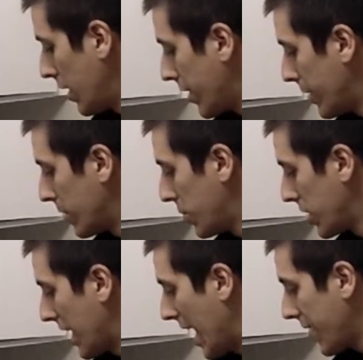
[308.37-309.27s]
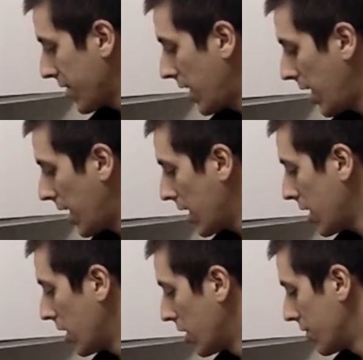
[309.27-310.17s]
Then I'm going to put in half a
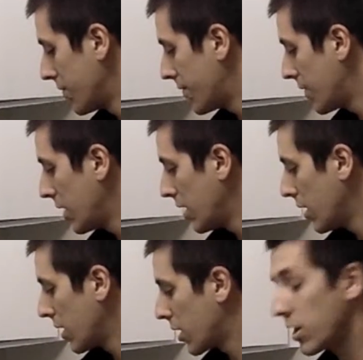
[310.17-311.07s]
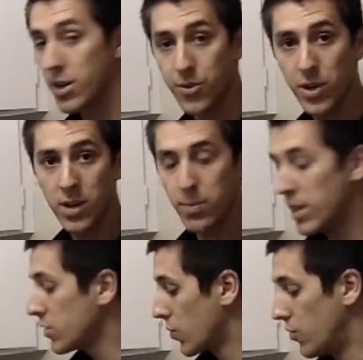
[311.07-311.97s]
can of cut green
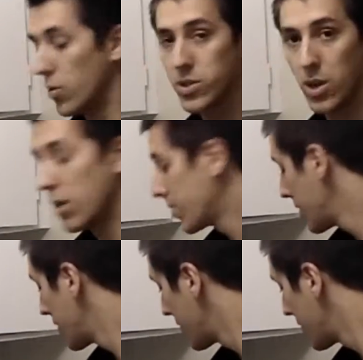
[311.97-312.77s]
beans with no salt.